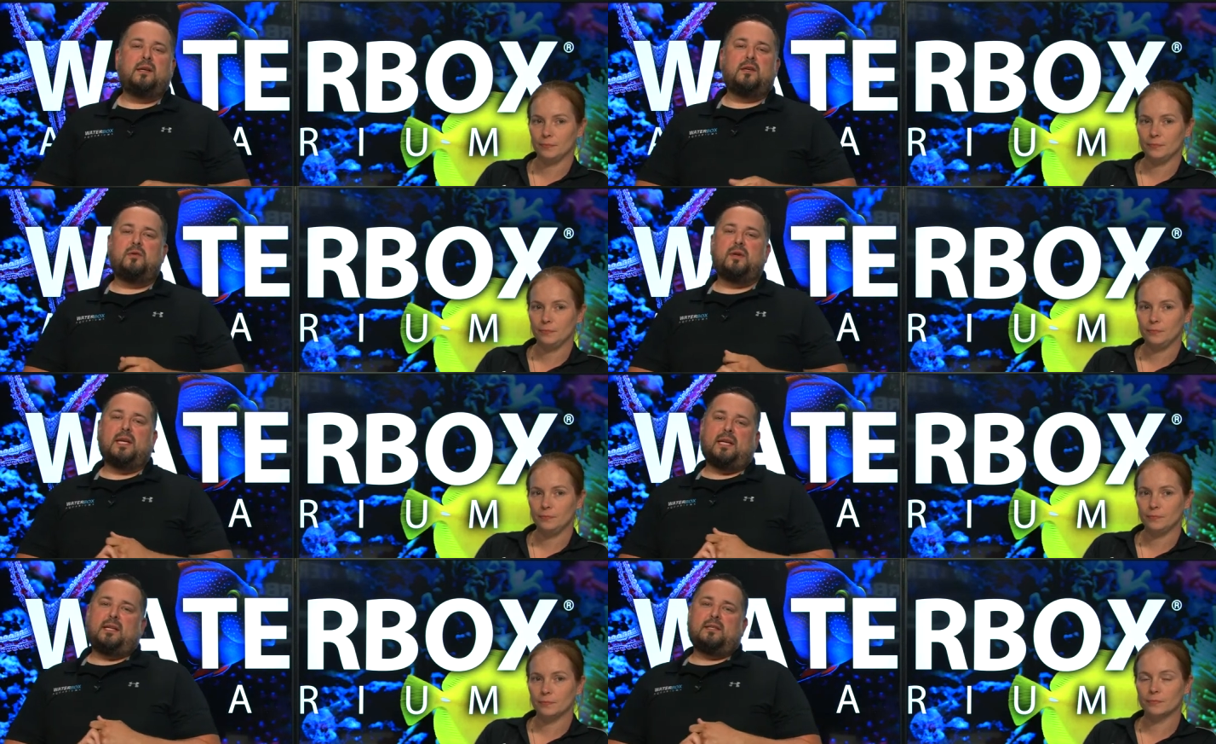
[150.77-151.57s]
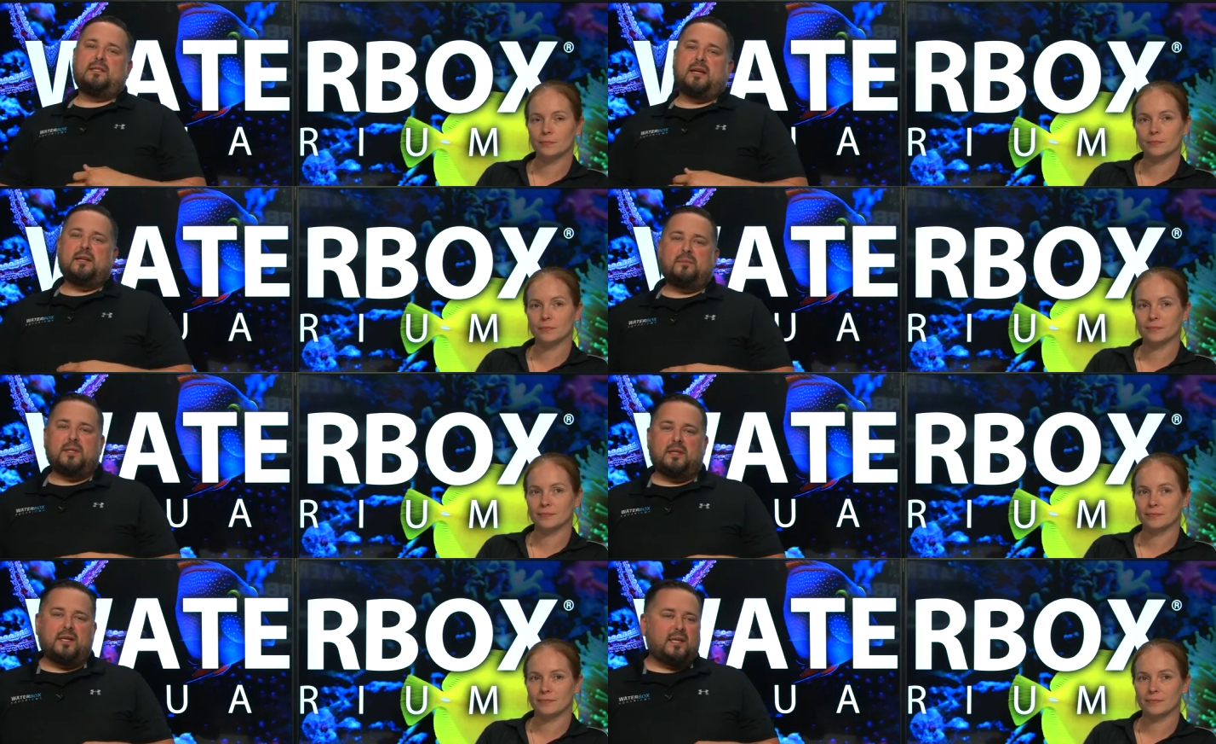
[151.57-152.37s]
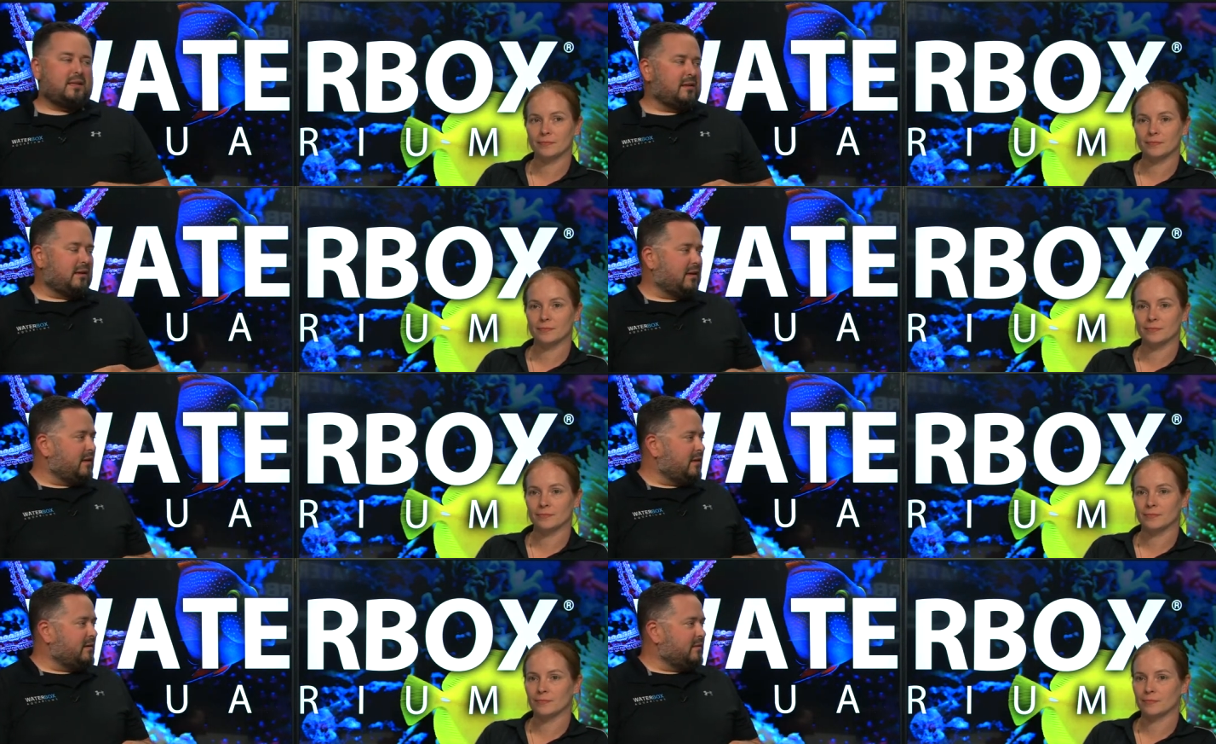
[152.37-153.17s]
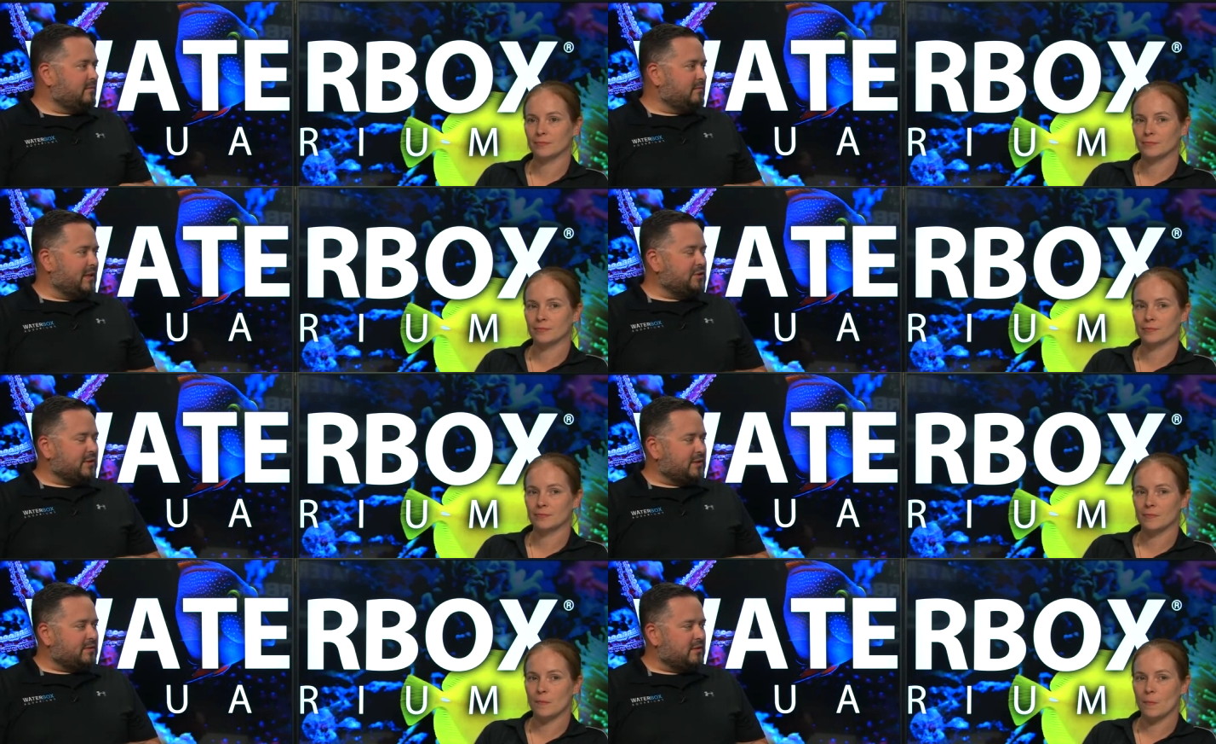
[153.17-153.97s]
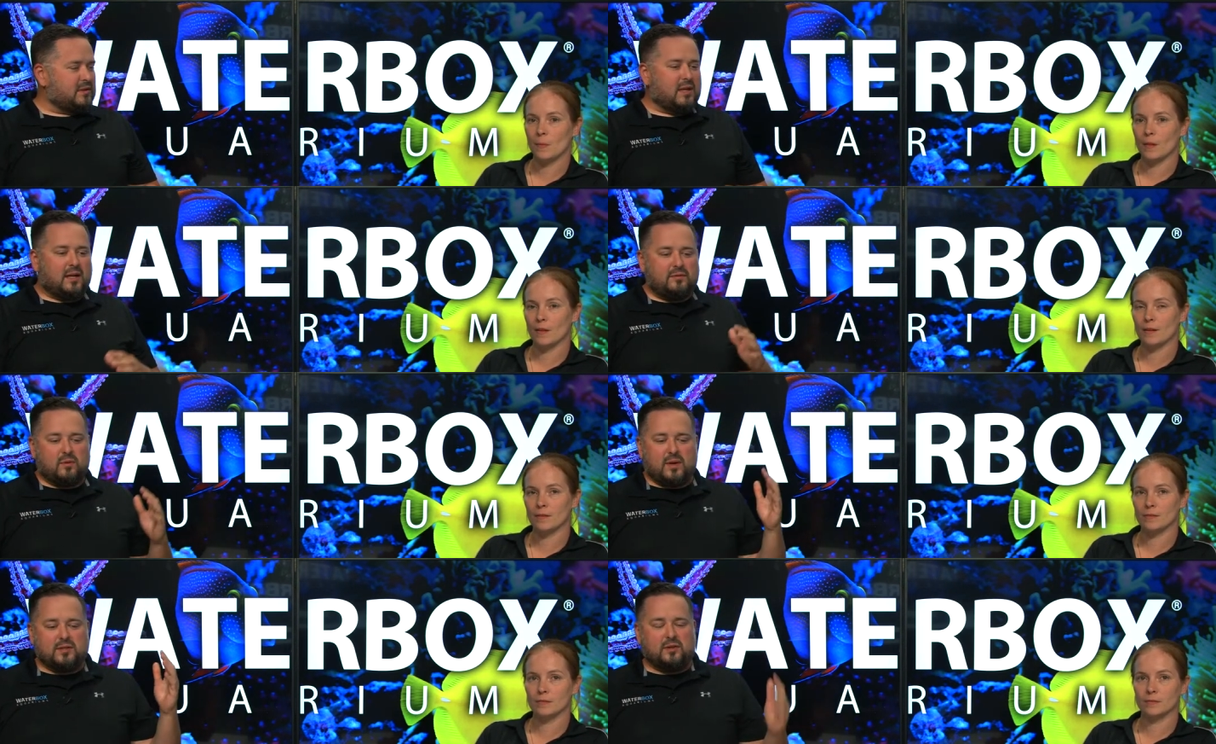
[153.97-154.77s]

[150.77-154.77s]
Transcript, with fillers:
Speaker 1: You can sign up to get uh, entries. There's a lot of different ways